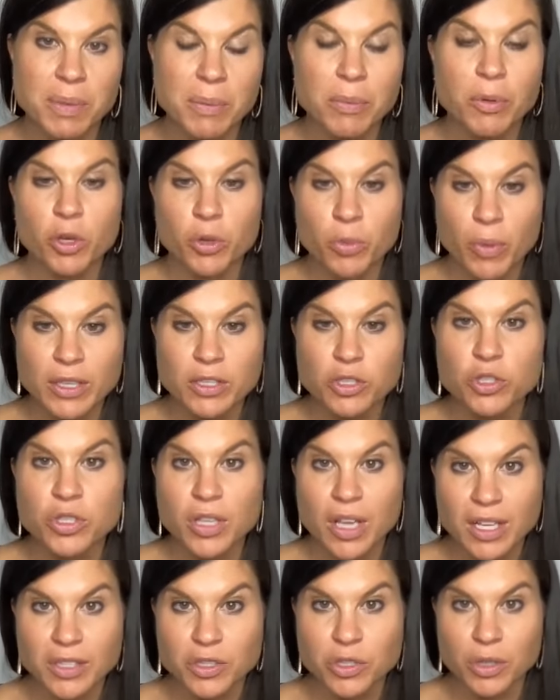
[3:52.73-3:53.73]
people who
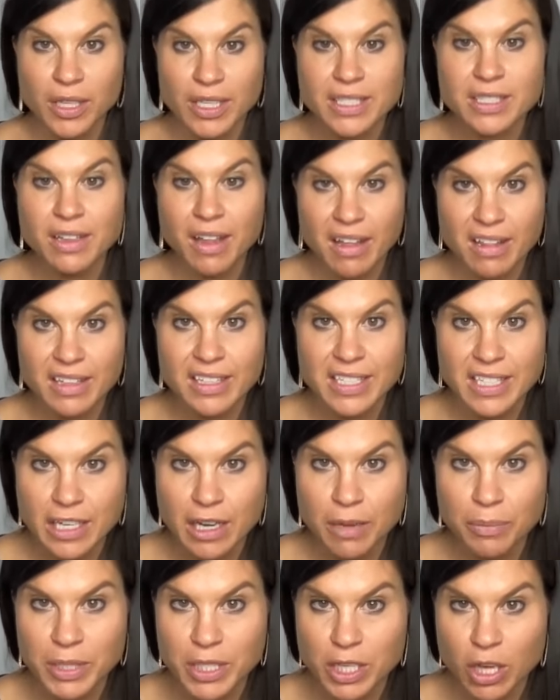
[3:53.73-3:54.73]
exercise are less likely to
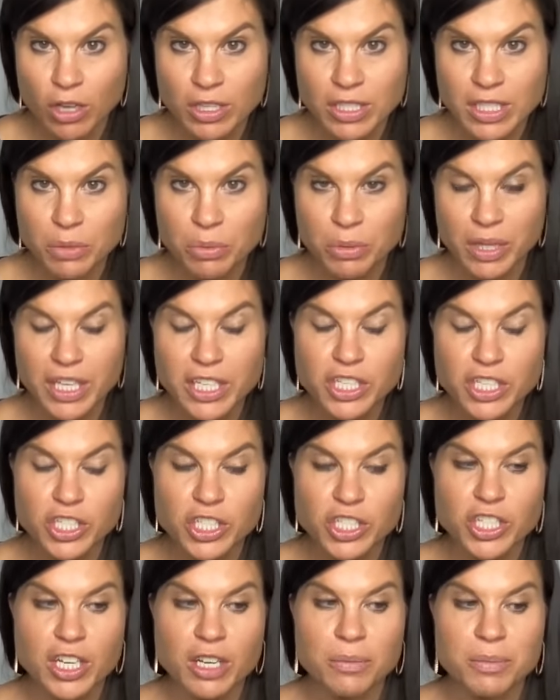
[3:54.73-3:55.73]
end up in toxic
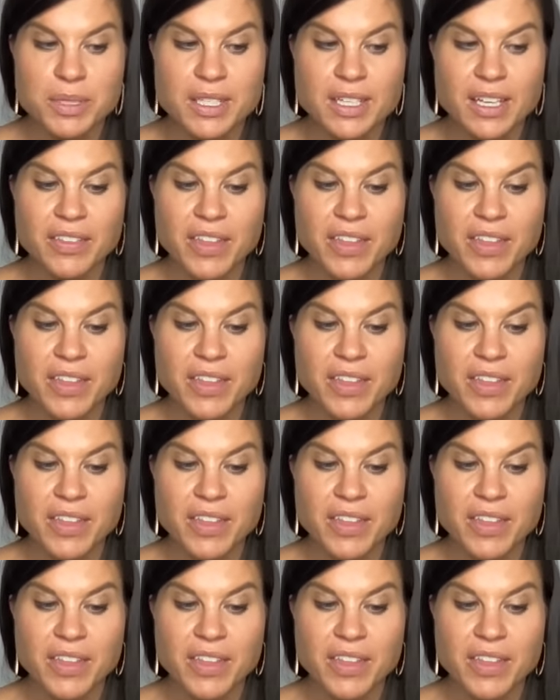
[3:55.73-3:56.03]
relationships?